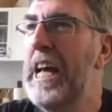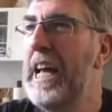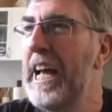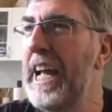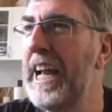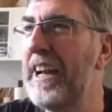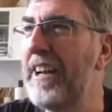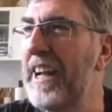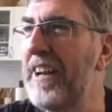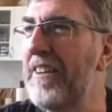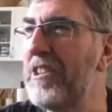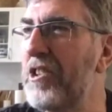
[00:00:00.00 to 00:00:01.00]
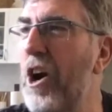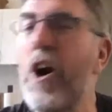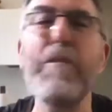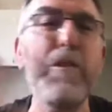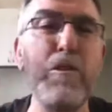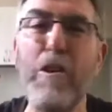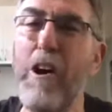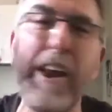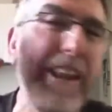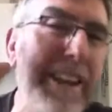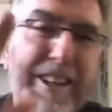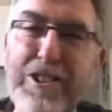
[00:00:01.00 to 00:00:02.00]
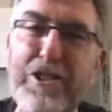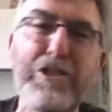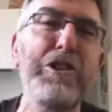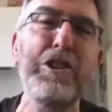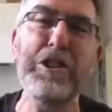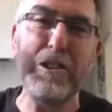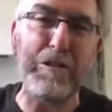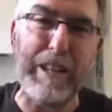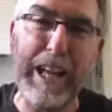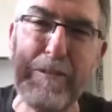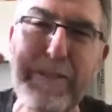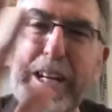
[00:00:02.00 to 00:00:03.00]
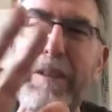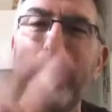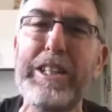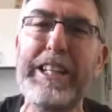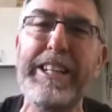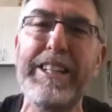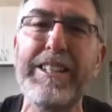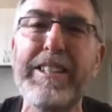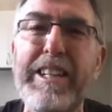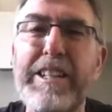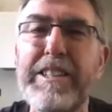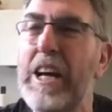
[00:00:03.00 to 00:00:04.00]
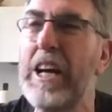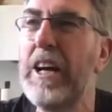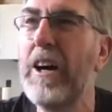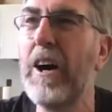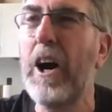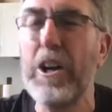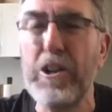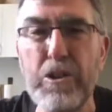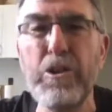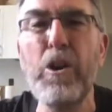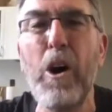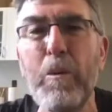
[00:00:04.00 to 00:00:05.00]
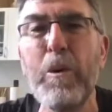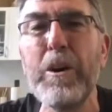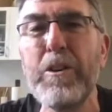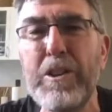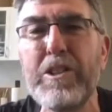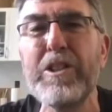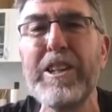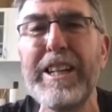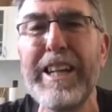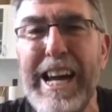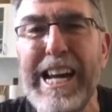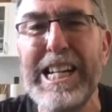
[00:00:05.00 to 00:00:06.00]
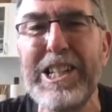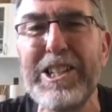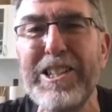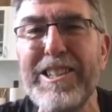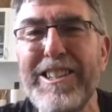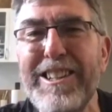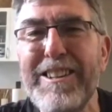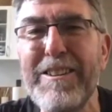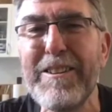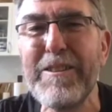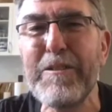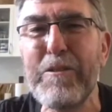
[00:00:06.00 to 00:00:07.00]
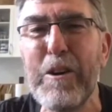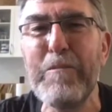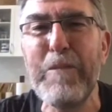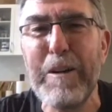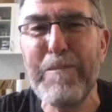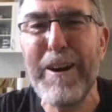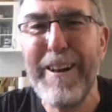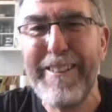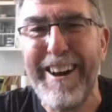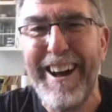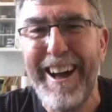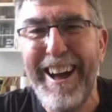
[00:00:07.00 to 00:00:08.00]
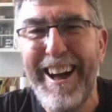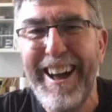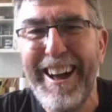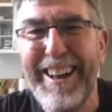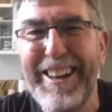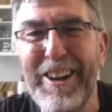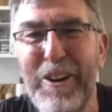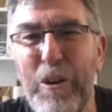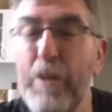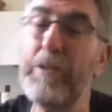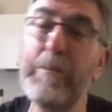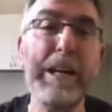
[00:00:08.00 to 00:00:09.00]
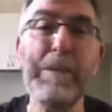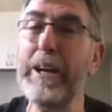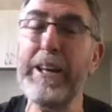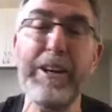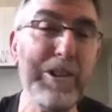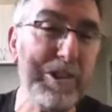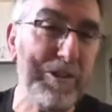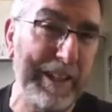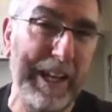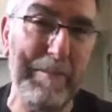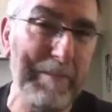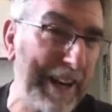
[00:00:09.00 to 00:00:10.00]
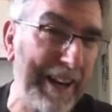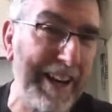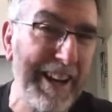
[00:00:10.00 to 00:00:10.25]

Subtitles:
And this overriding concern of love comes in and says, I do not want to disengage from my brother, or from anybody else for that matter.